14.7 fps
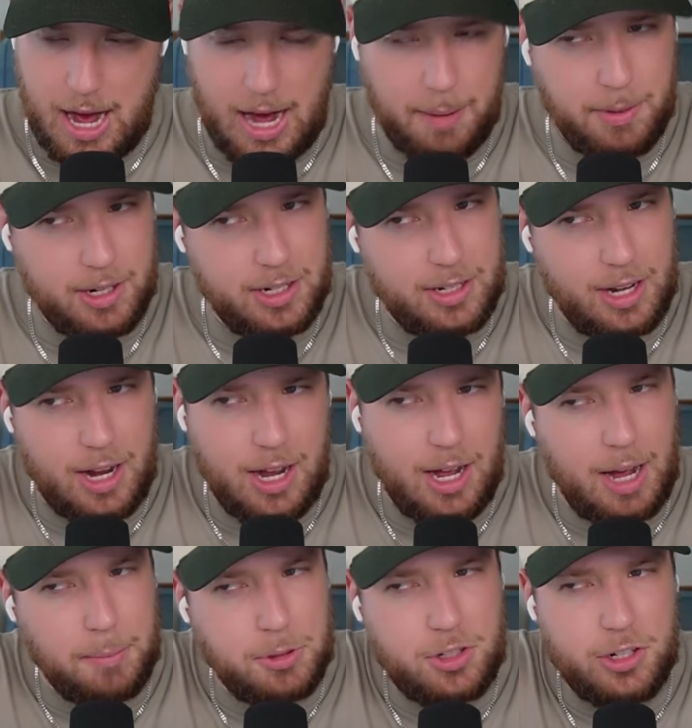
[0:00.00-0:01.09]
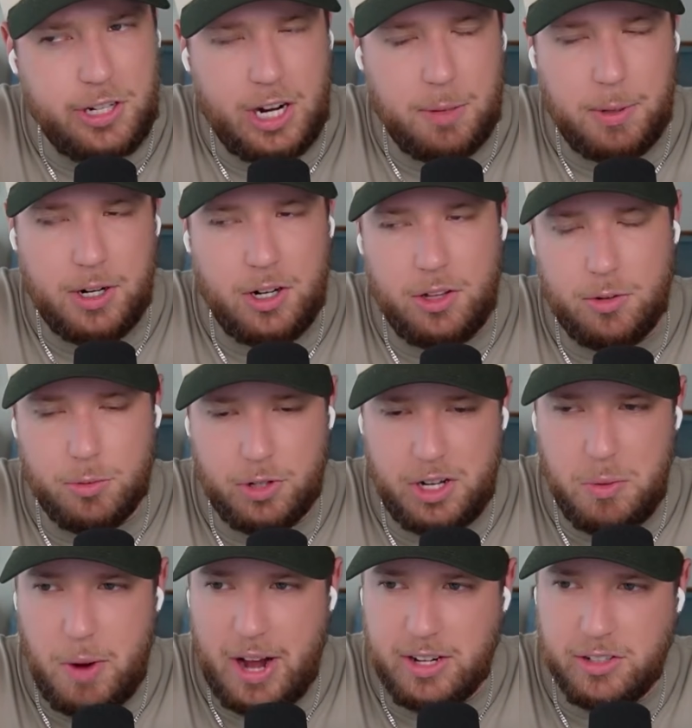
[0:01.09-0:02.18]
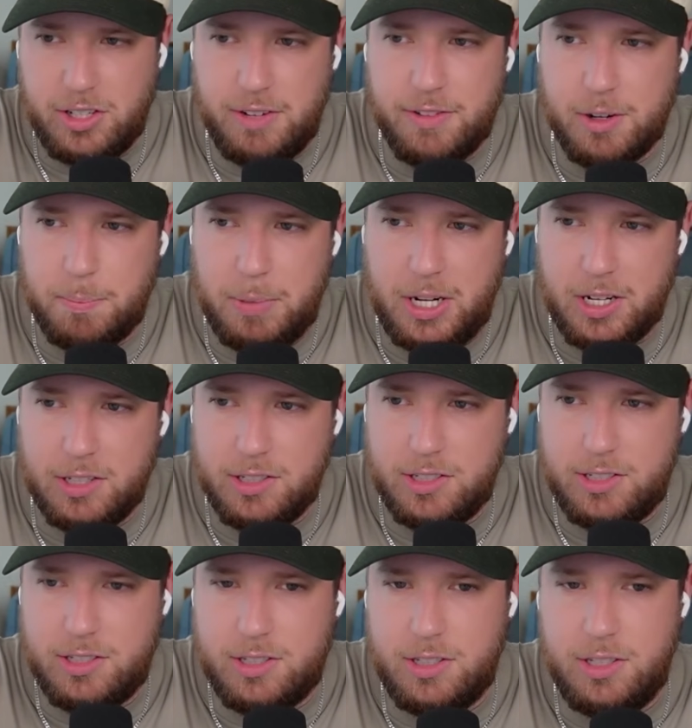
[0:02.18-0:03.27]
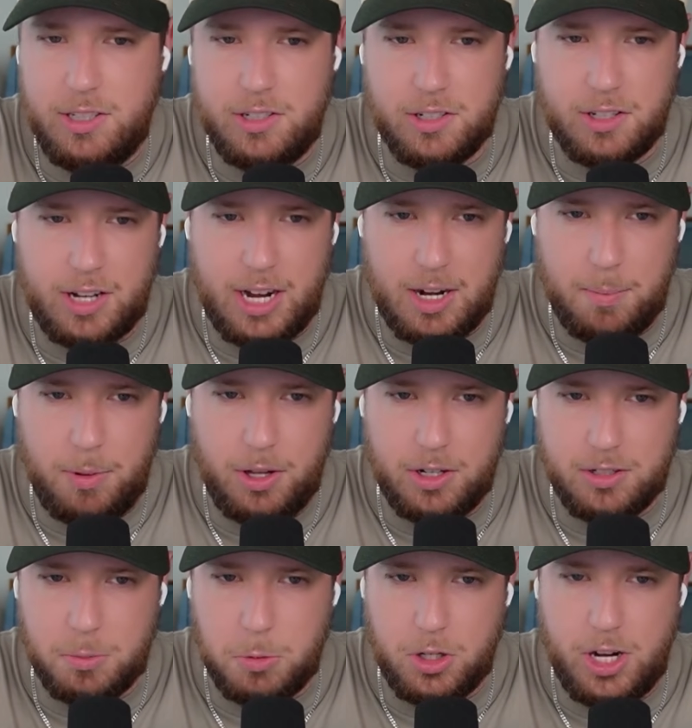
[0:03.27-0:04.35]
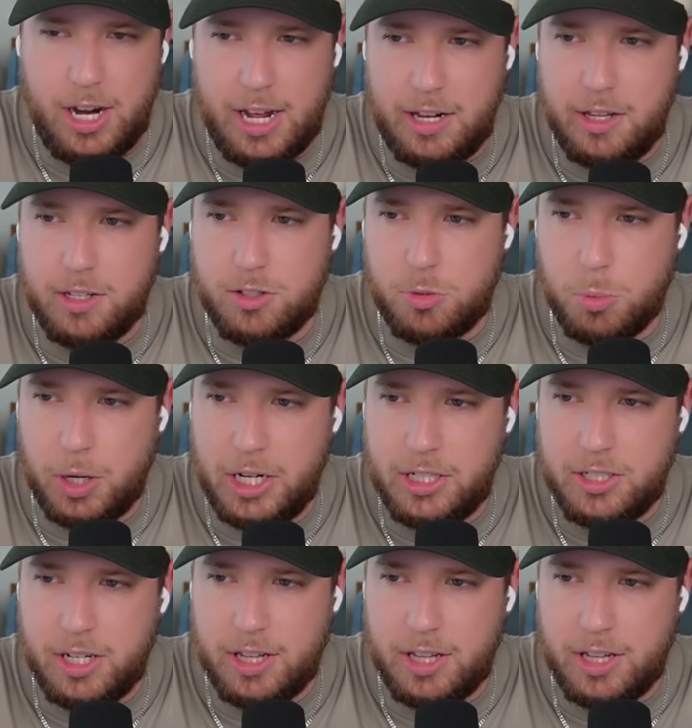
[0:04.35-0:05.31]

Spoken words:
I'm just gonna talk about another rookie wide receiver because these are the kind of players I'm looking at in this range, and I